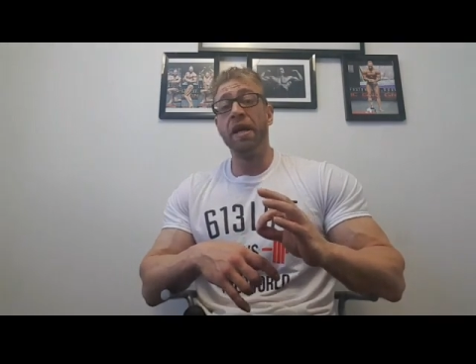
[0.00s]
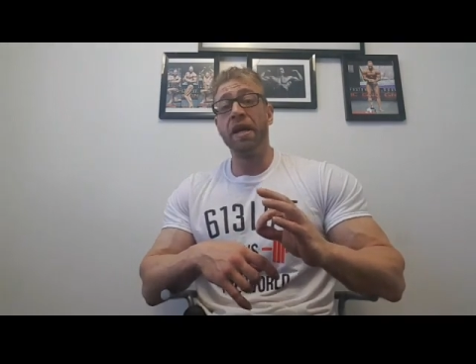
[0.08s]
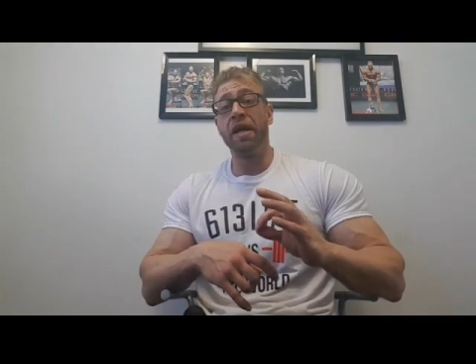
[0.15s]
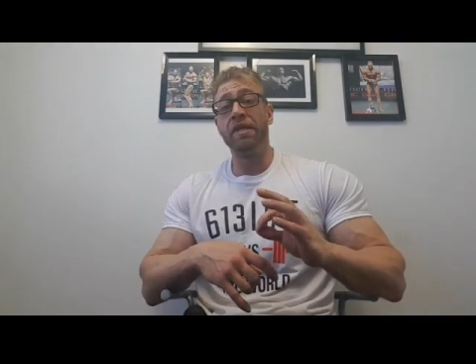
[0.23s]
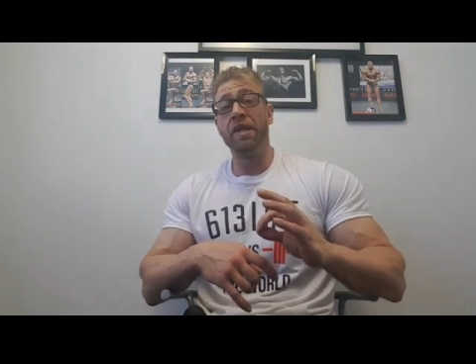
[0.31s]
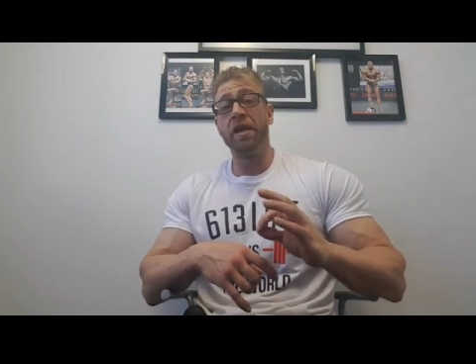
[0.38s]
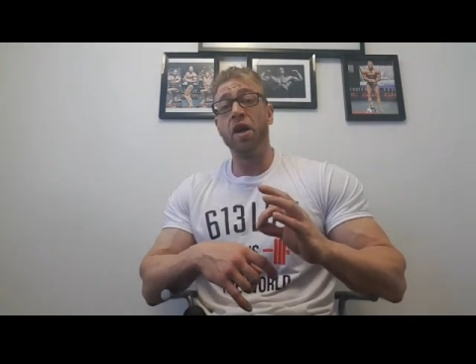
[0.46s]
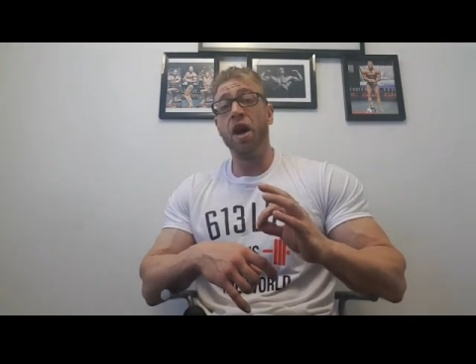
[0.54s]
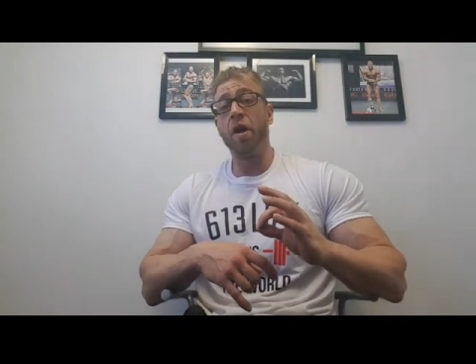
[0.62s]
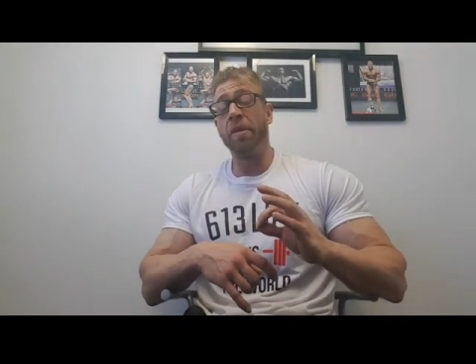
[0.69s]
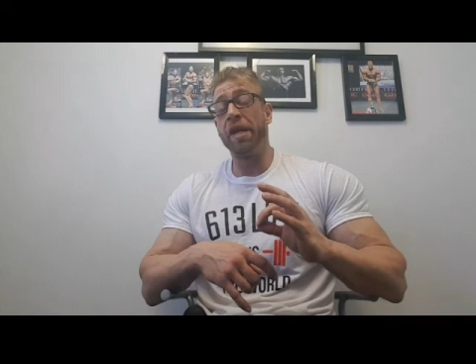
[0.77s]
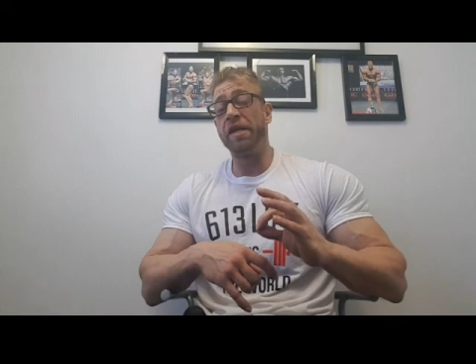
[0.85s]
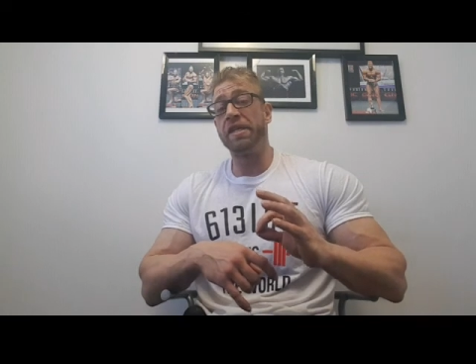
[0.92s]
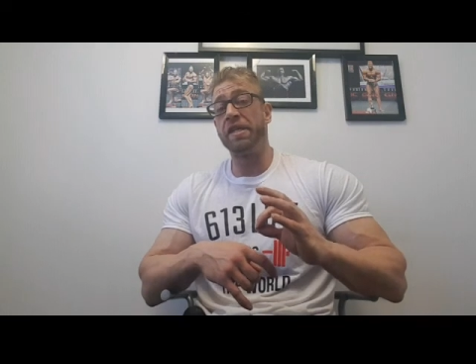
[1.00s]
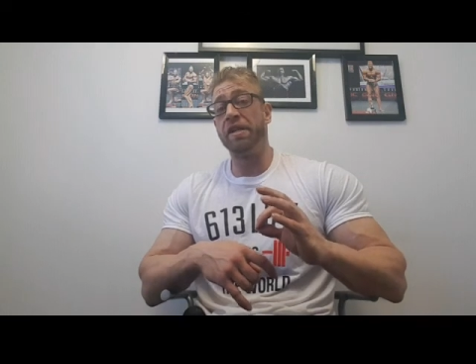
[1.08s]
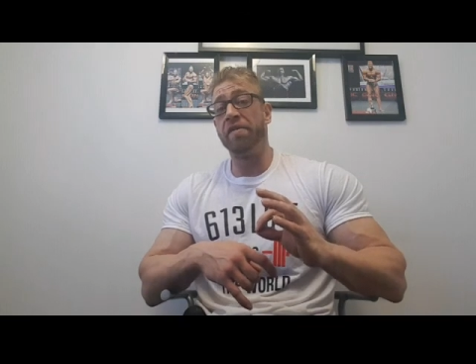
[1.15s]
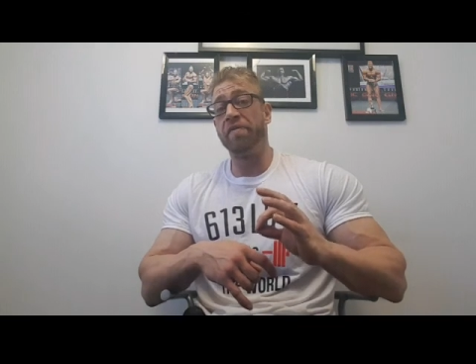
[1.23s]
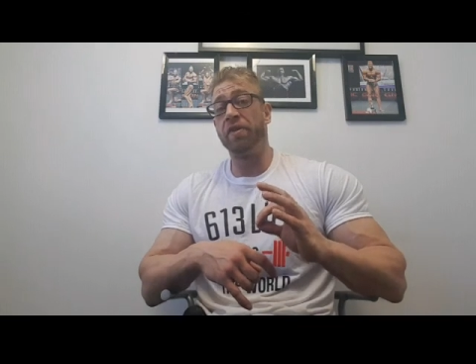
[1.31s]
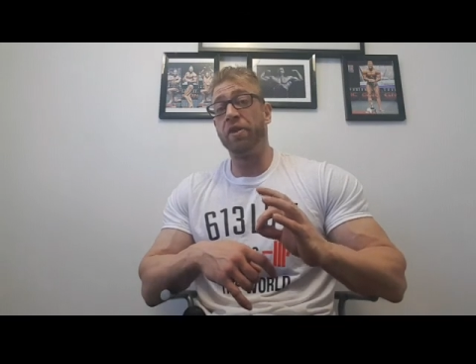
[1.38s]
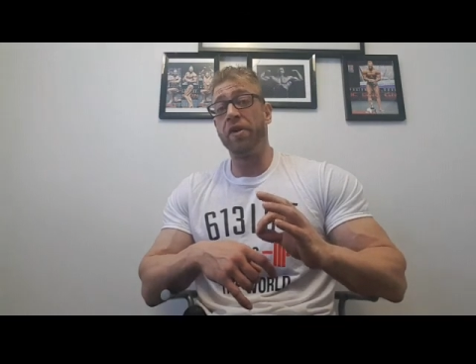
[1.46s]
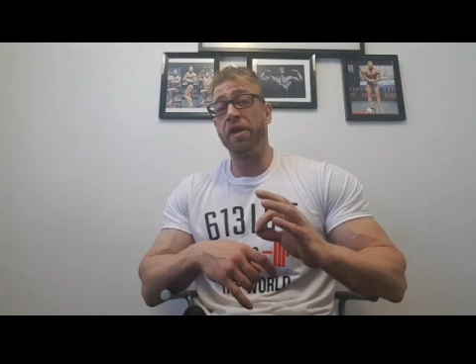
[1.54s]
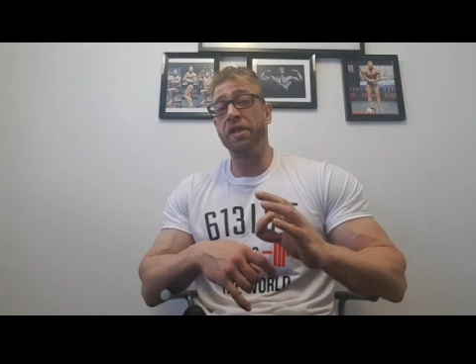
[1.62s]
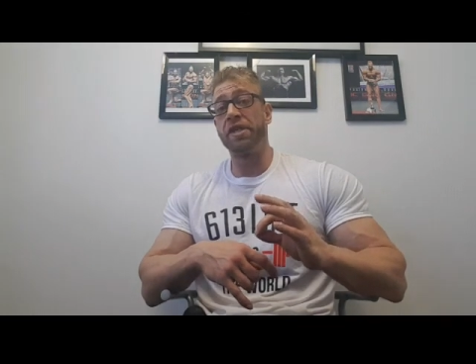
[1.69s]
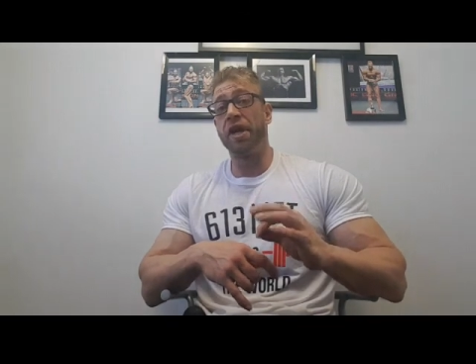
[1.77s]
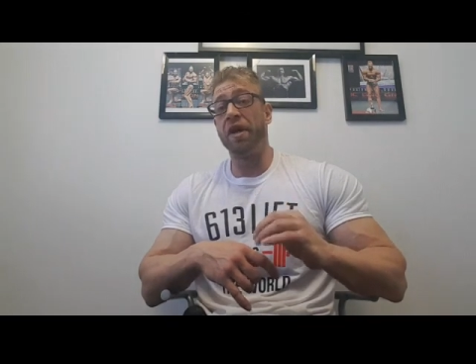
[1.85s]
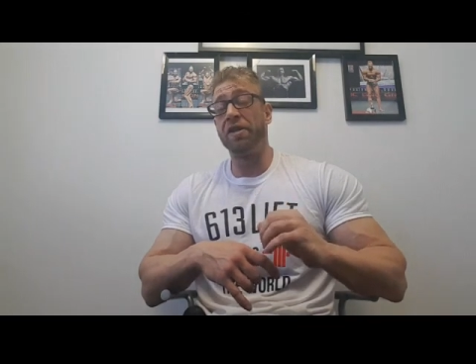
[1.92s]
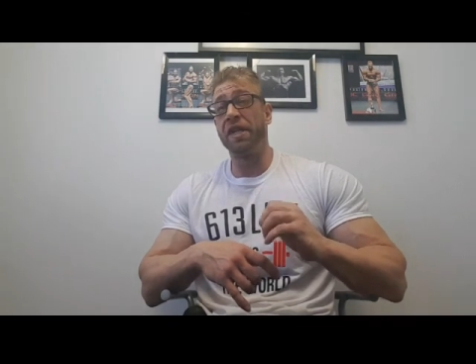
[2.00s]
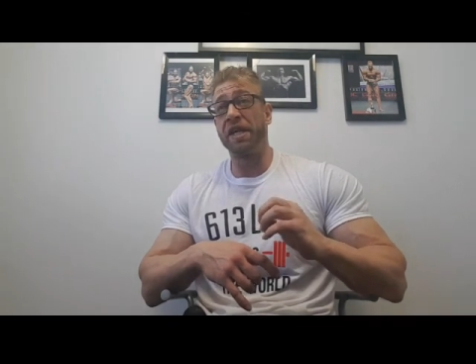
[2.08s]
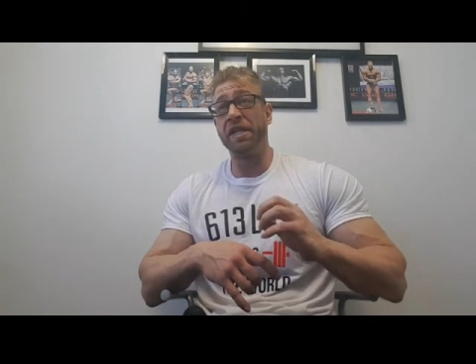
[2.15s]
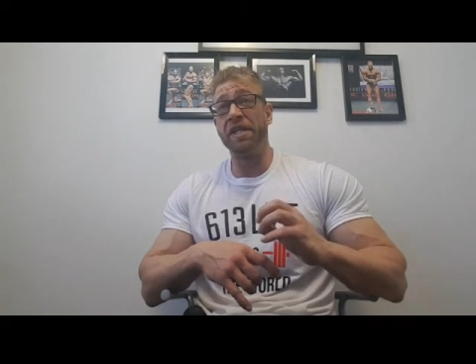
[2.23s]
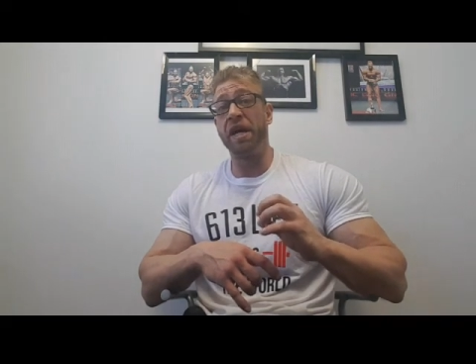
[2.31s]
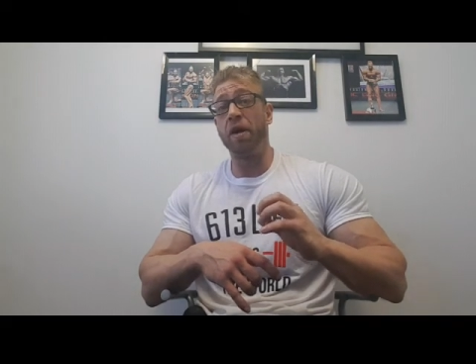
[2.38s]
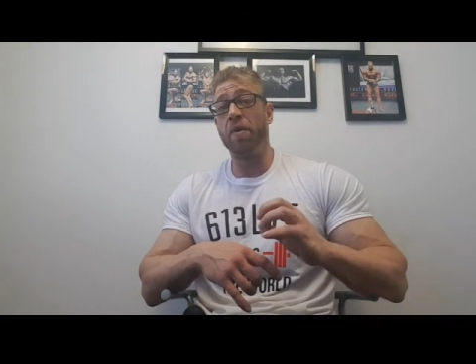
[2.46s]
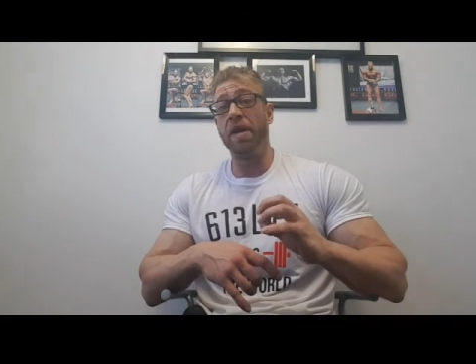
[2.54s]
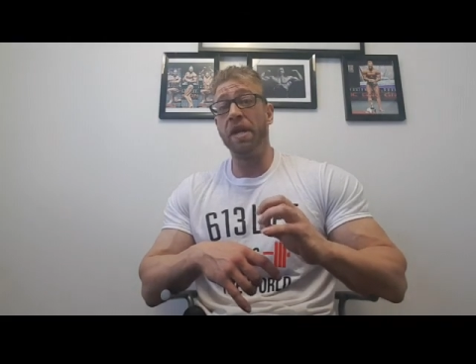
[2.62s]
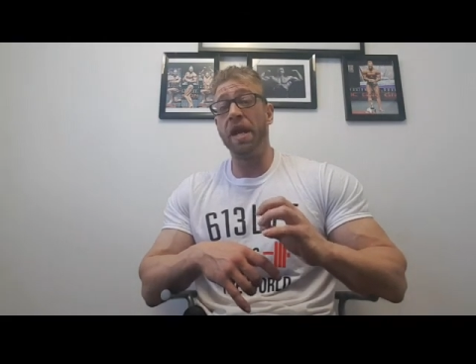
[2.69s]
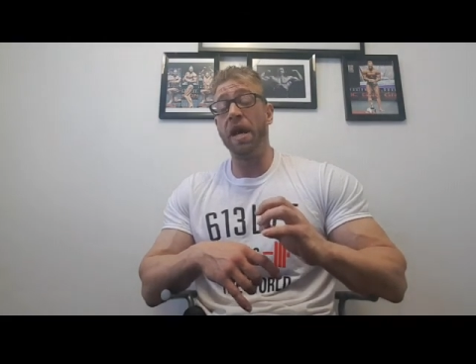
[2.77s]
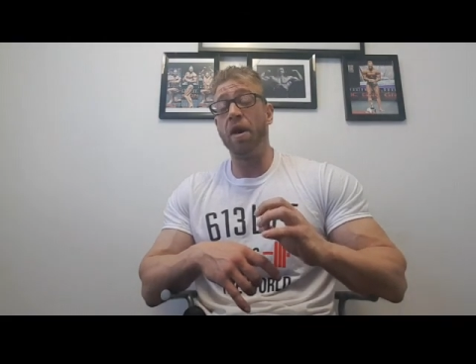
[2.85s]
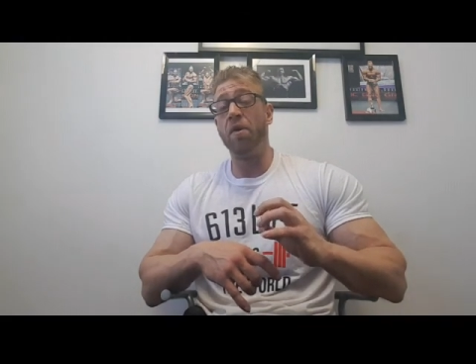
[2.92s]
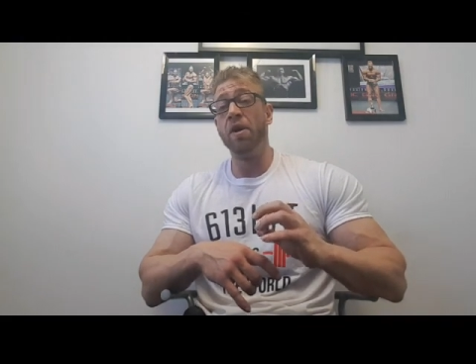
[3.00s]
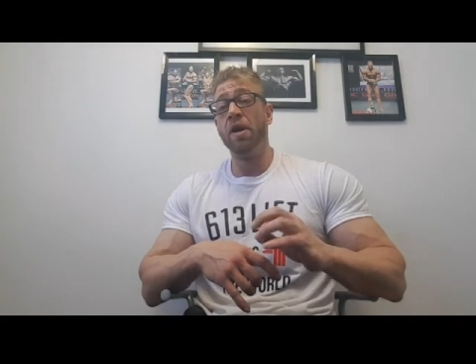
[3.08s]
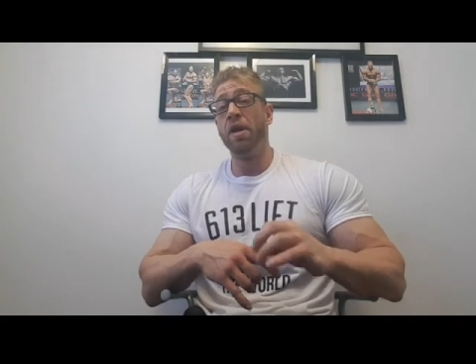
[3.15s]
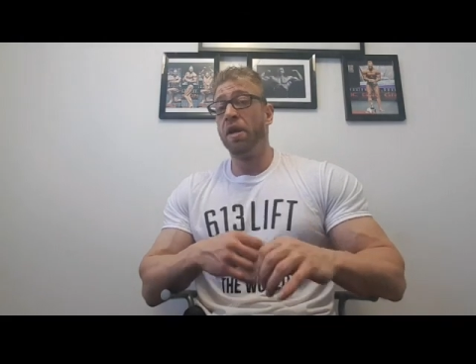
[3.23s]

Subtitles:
because he accommodates to different learning styles. I can tell right now.